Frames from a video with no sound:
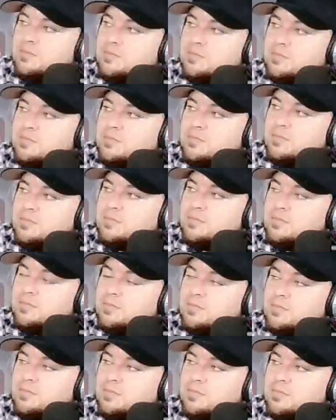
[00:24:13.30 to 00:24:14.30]

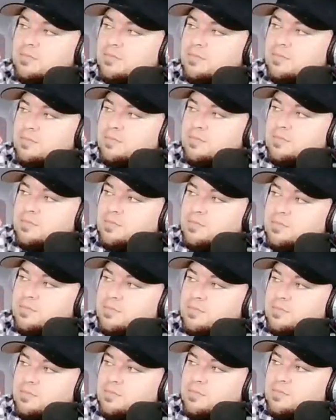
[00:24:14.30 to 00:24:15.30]

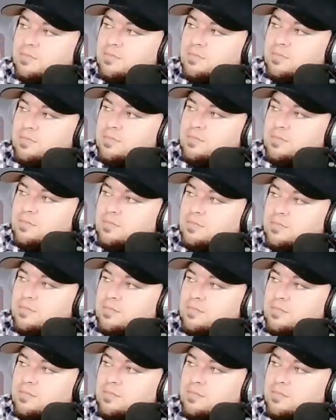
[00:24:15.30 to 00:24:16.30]

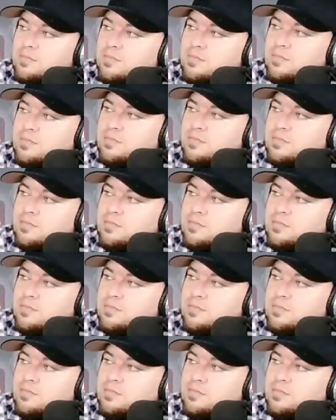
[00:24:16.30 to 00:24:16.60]
No words are spoken by the person on screen.